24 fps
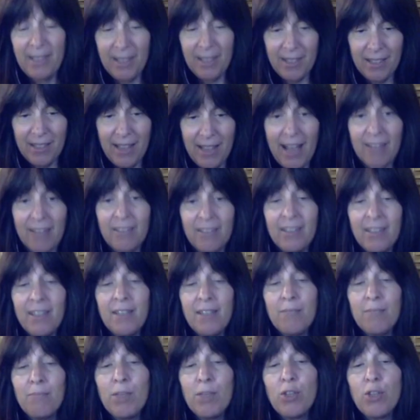Exactly,
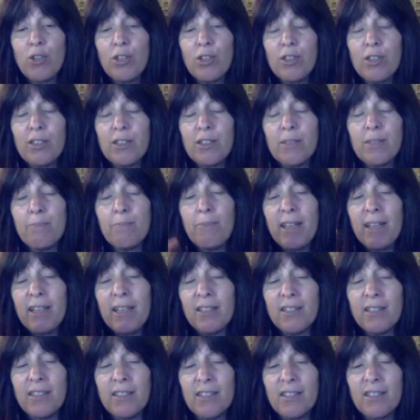and because the
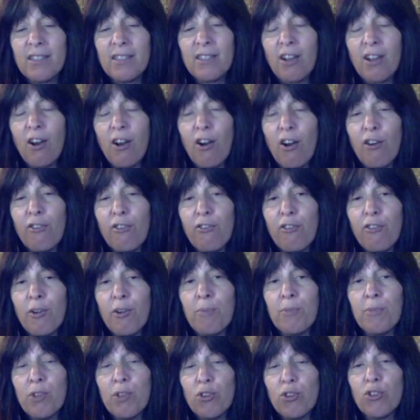basis are
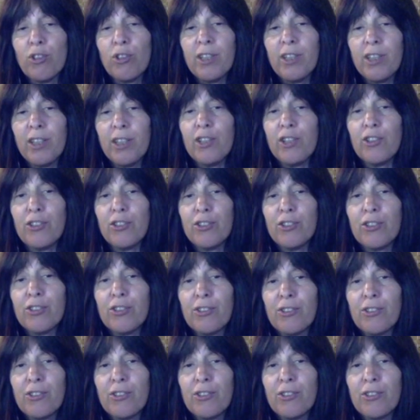from the early years.